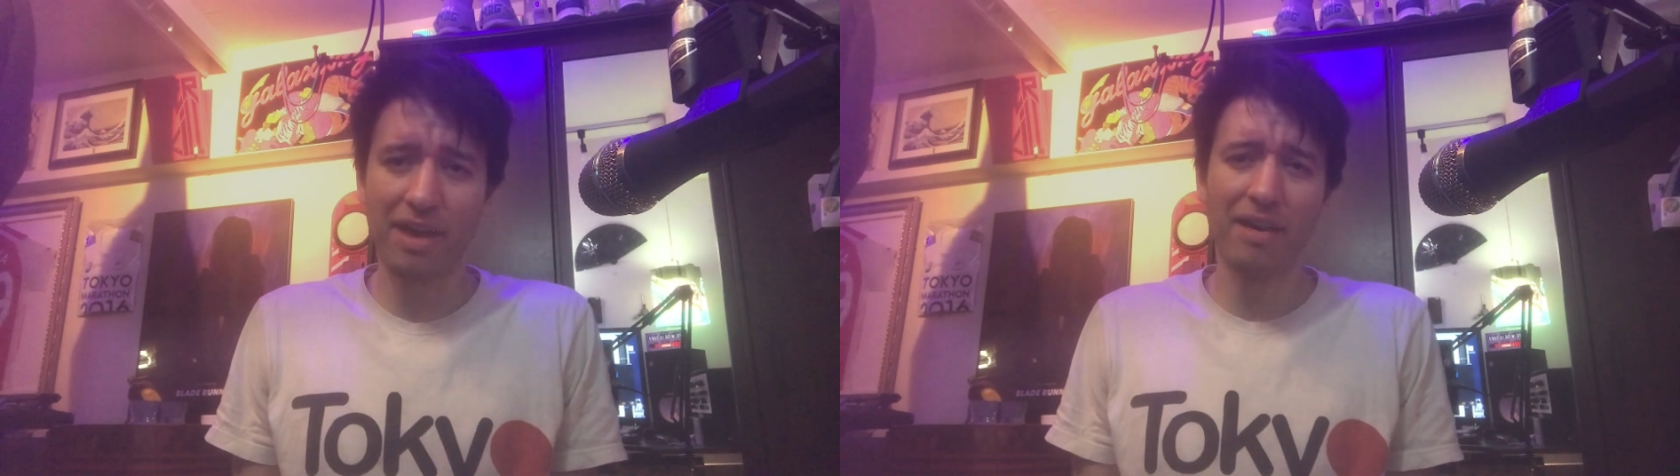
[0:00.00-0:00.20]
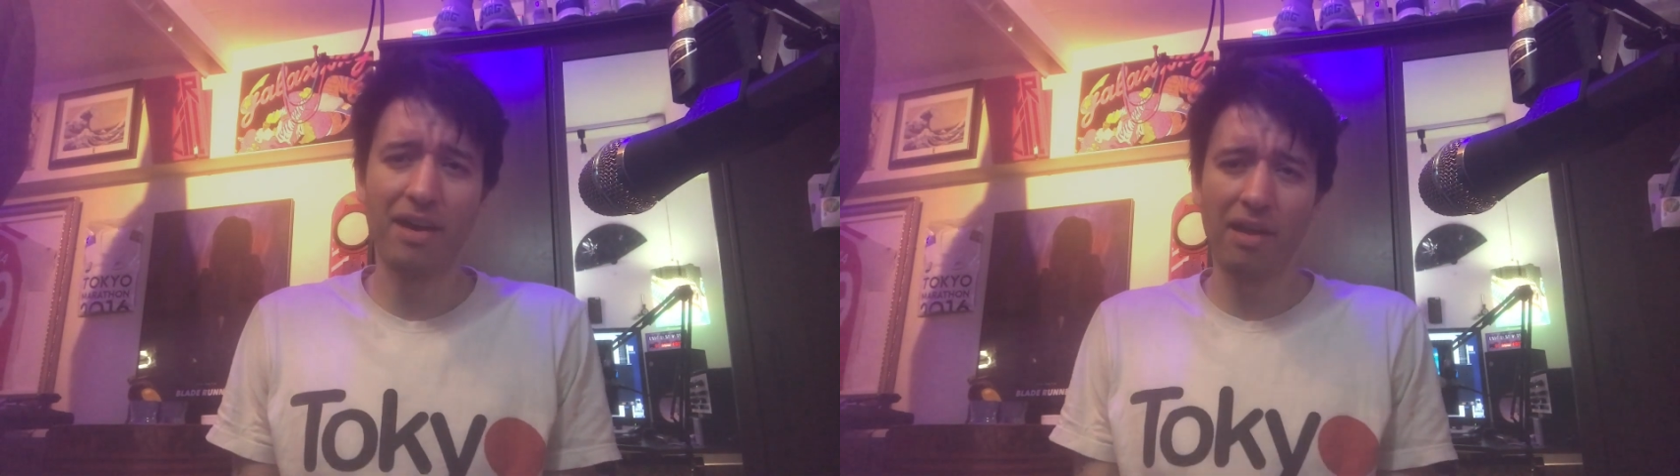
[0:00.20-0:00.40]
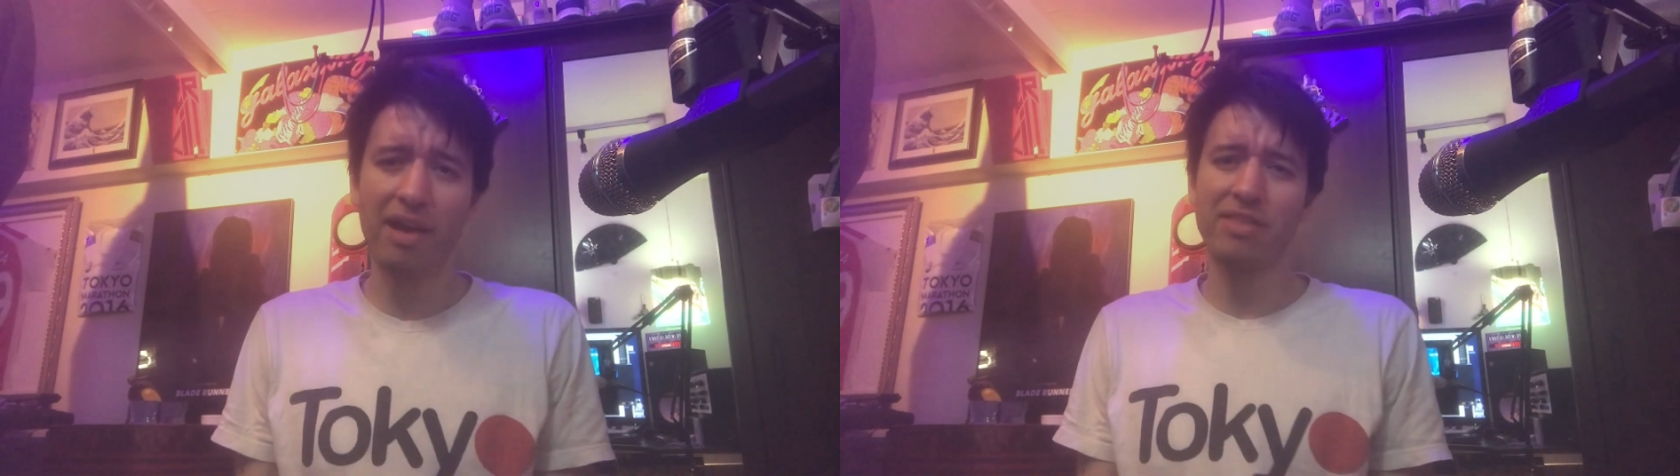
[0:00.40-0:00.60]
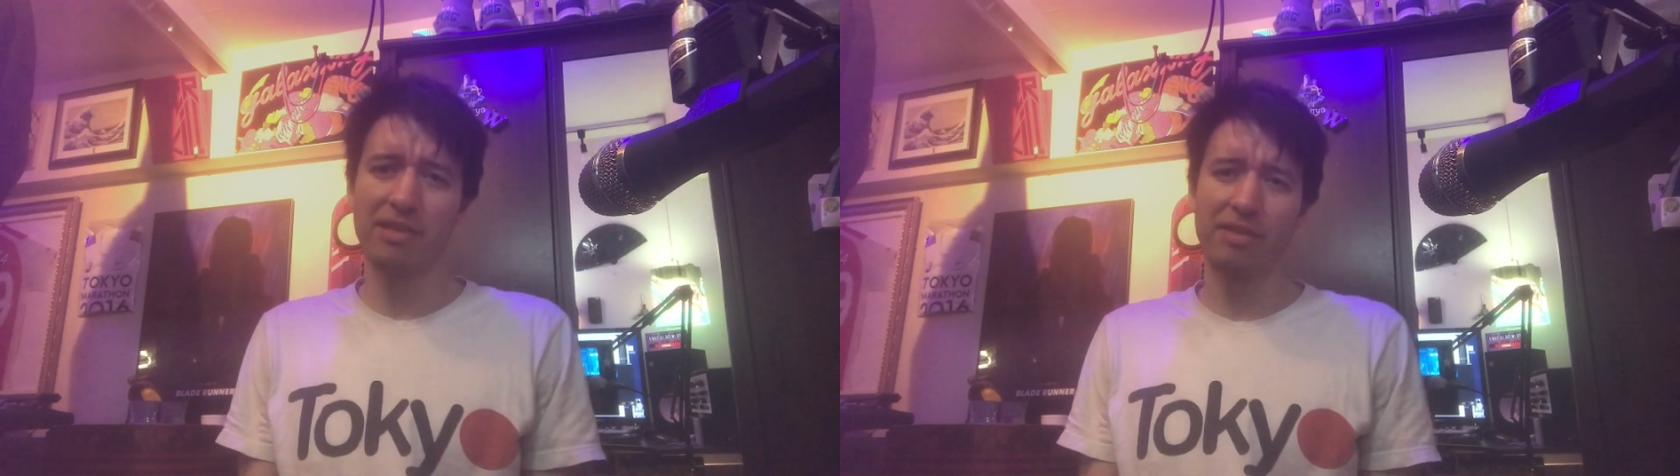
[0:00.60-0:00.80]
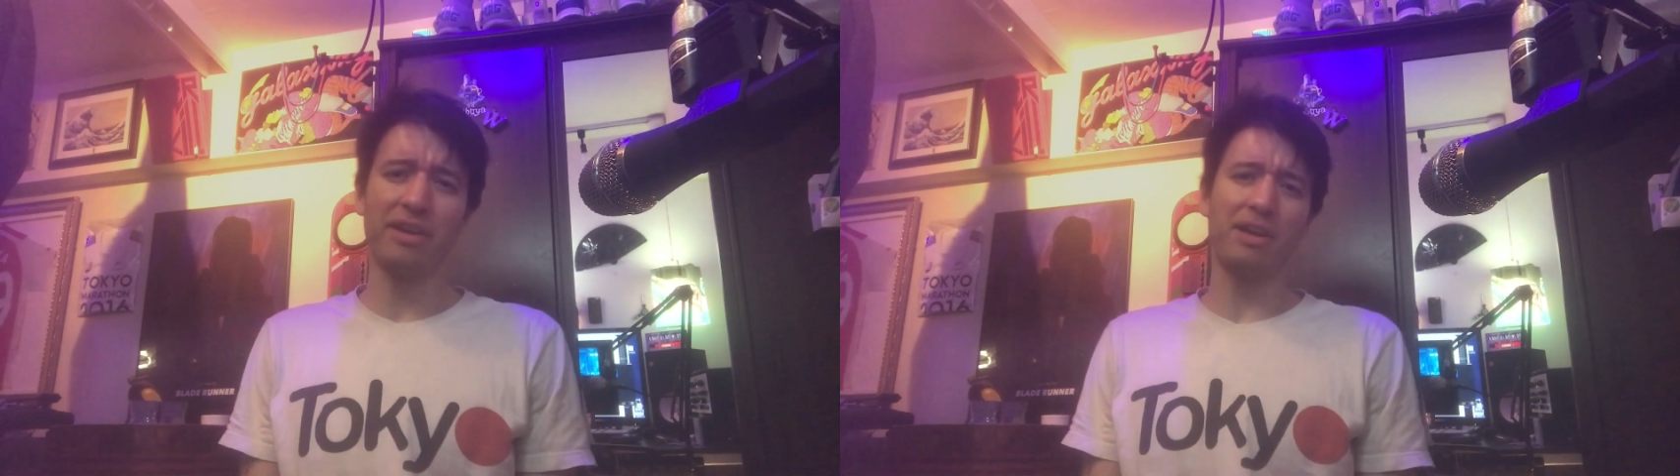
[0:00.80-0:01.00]
And I, I like
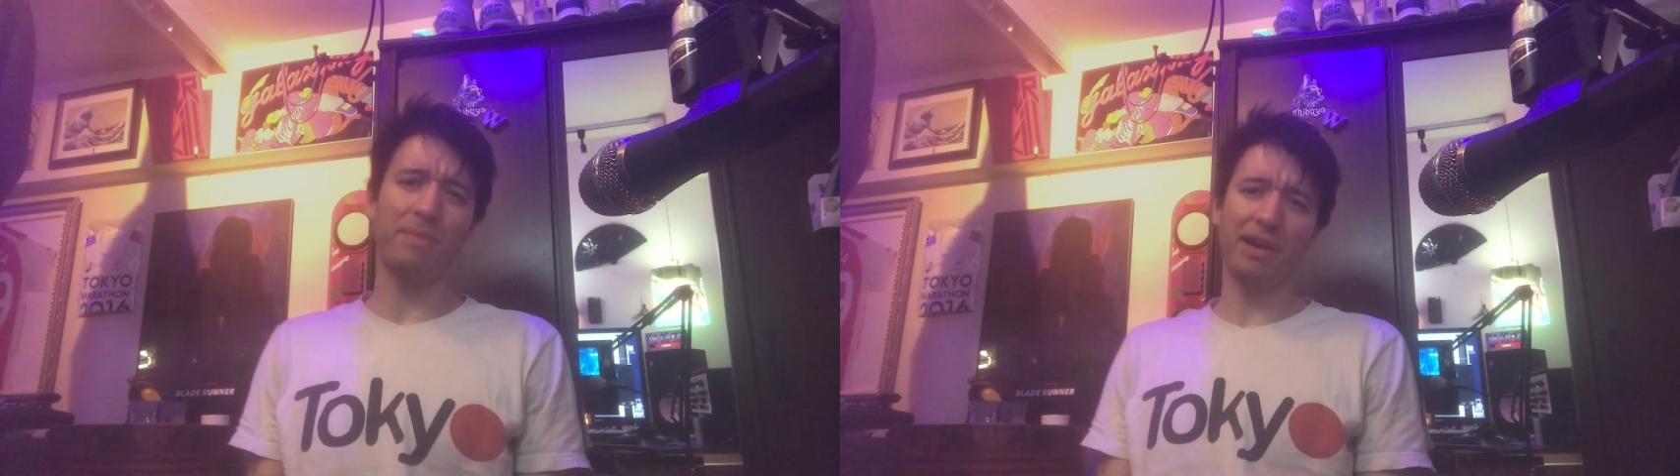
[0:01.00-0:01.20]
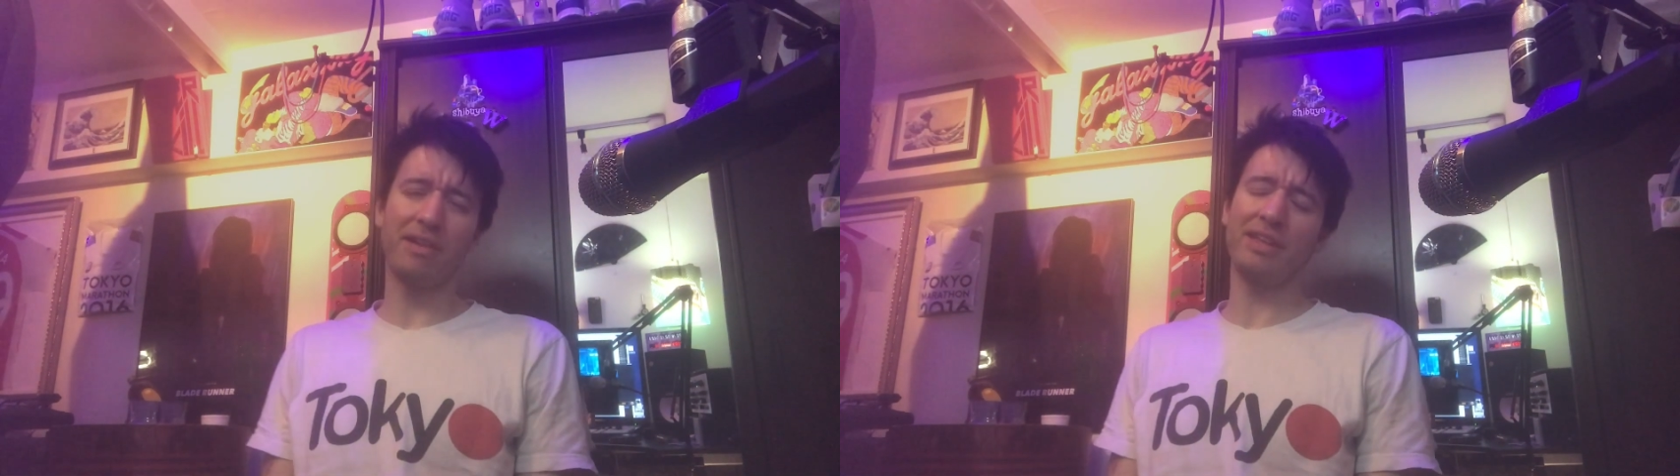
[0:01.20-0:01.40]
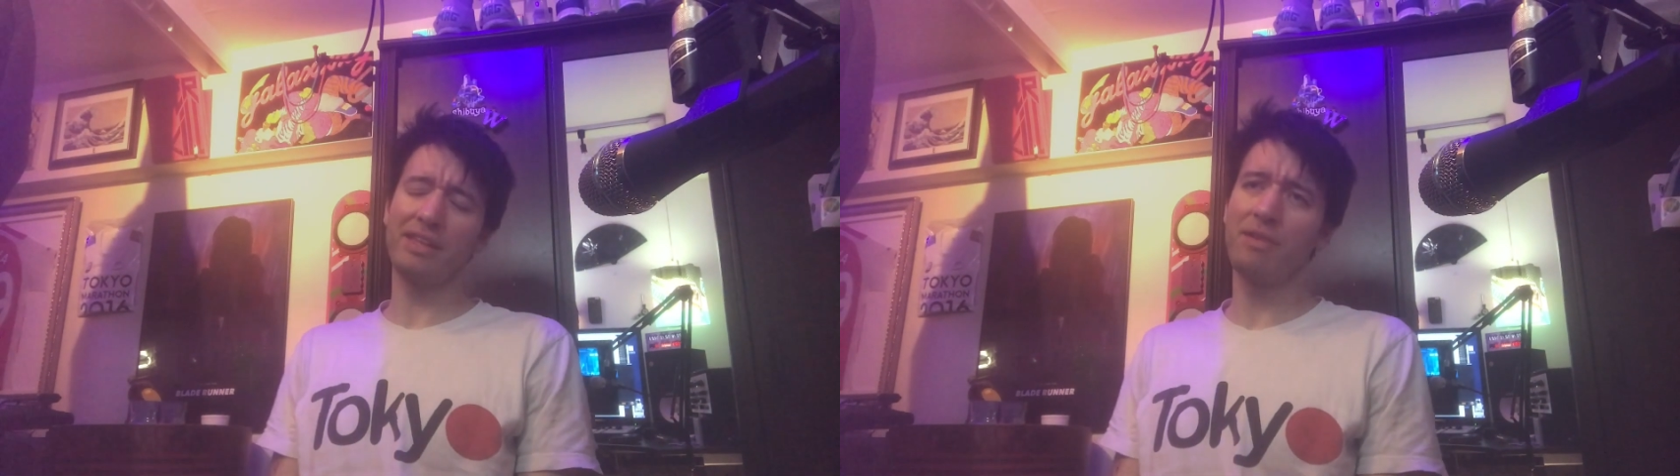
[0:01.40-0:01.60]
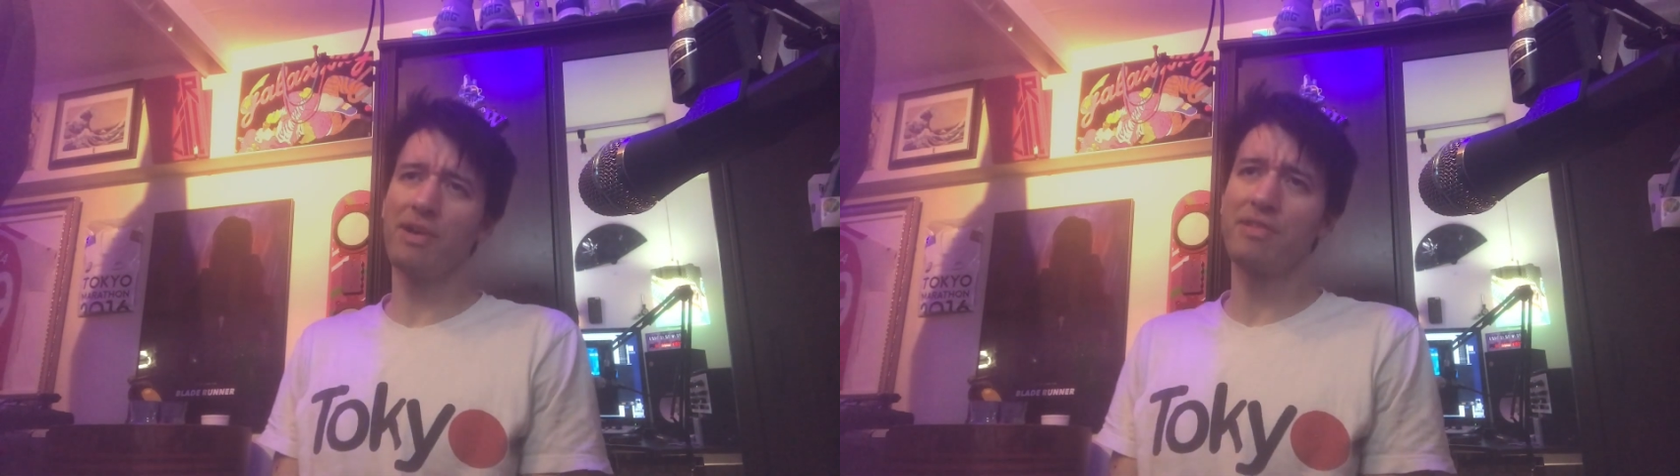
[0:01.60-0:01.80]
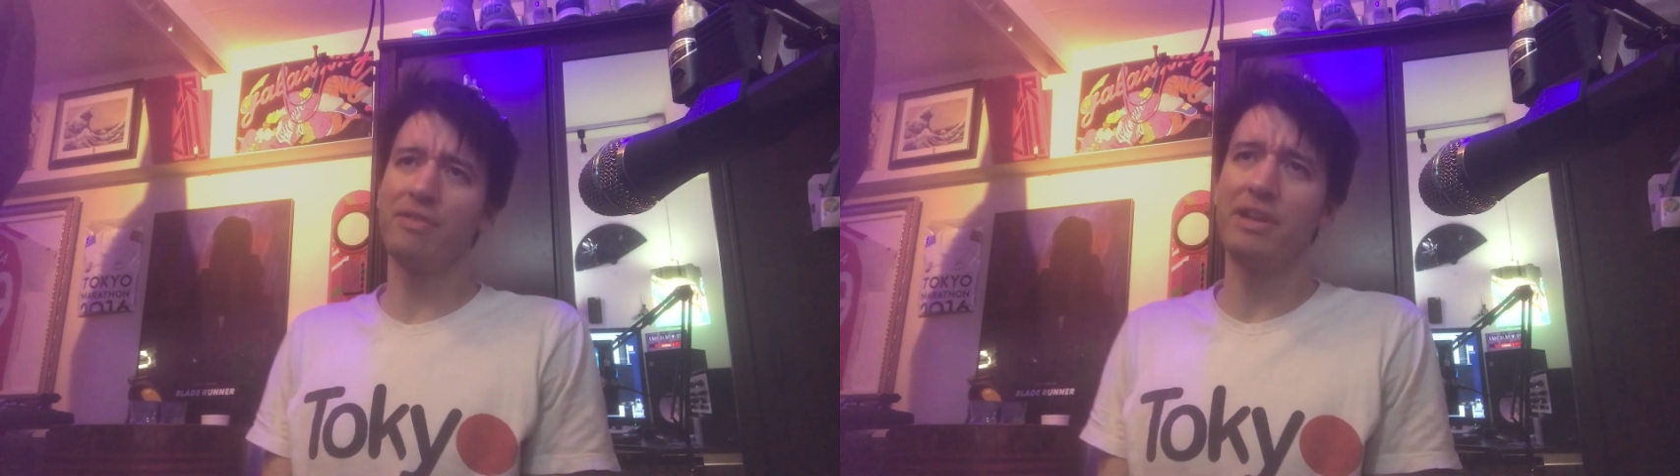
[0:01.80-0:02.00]
that dynamic. I think that
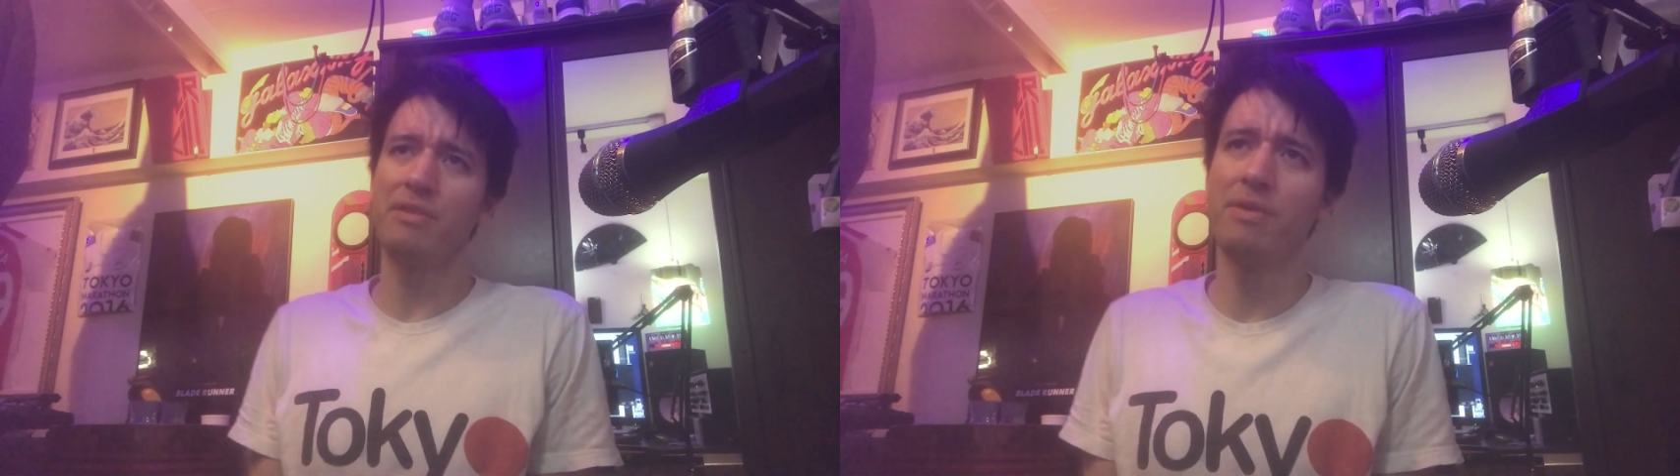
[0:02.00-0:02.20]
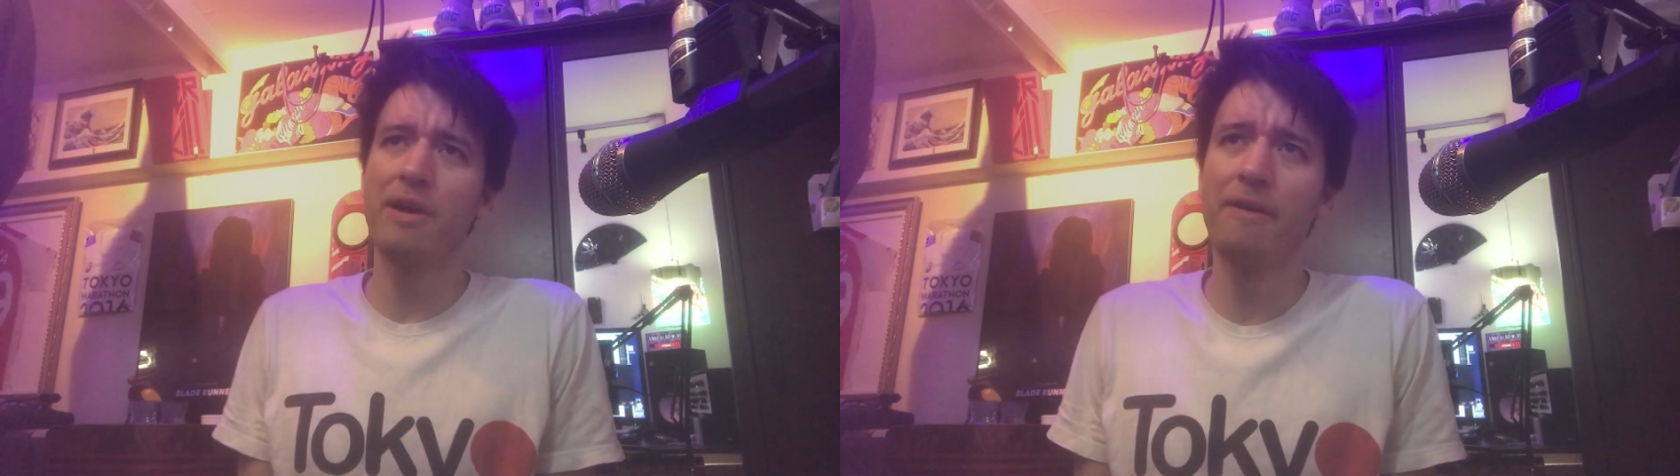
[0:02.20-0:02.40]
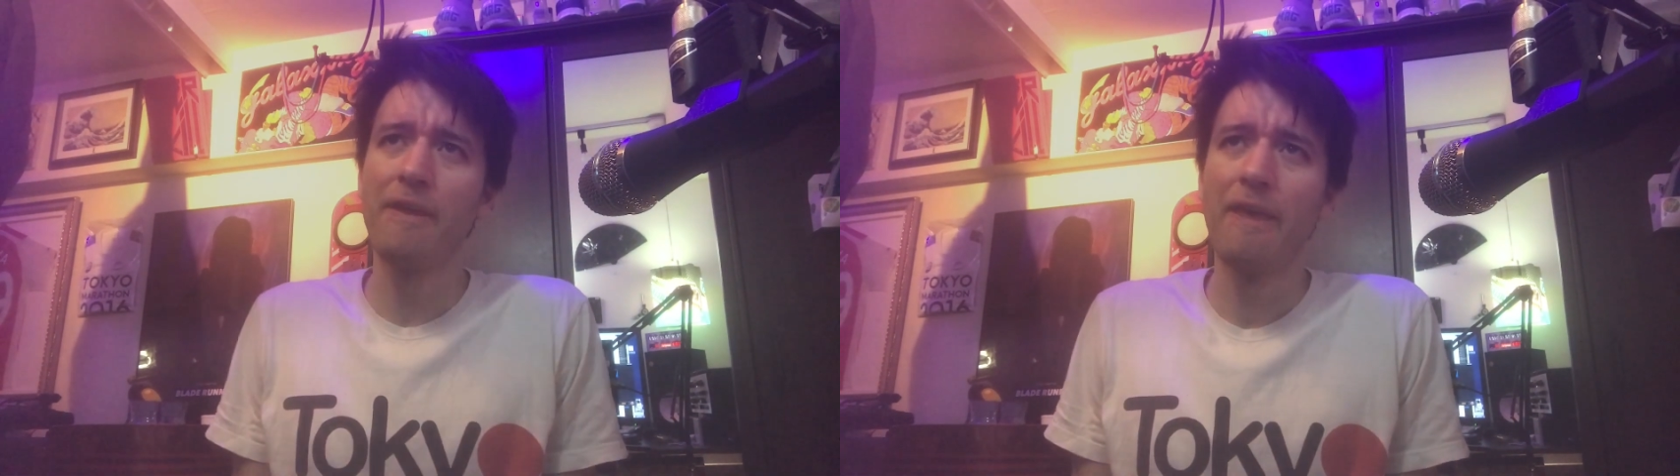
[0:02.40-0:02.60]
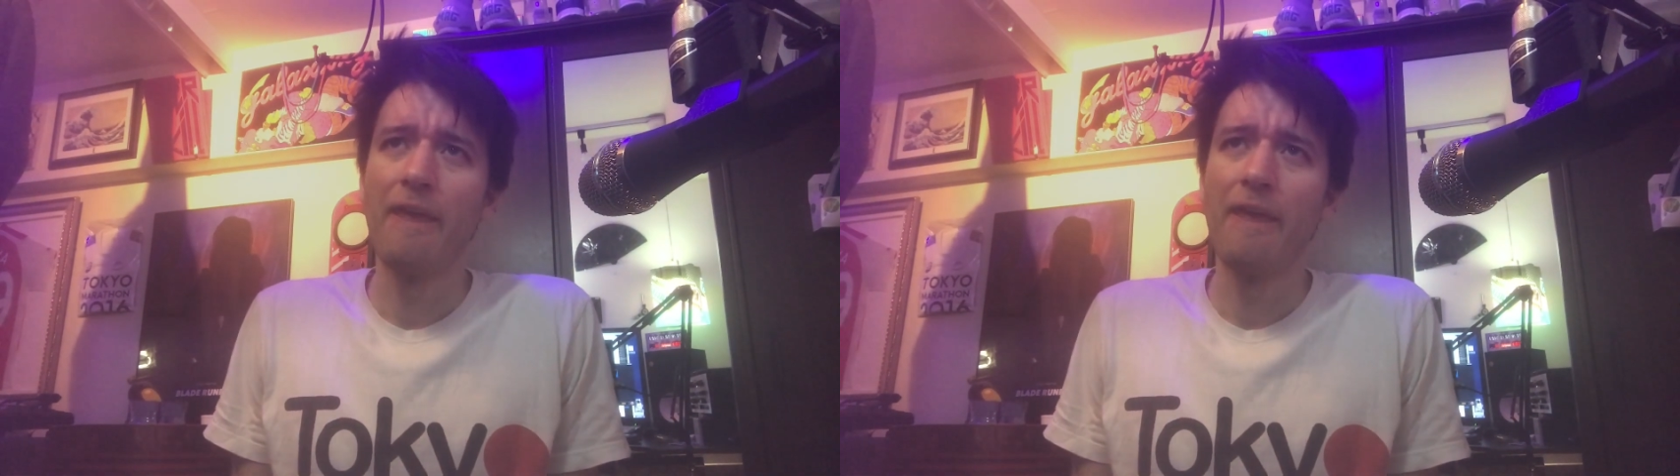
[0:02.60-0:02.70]
works really well.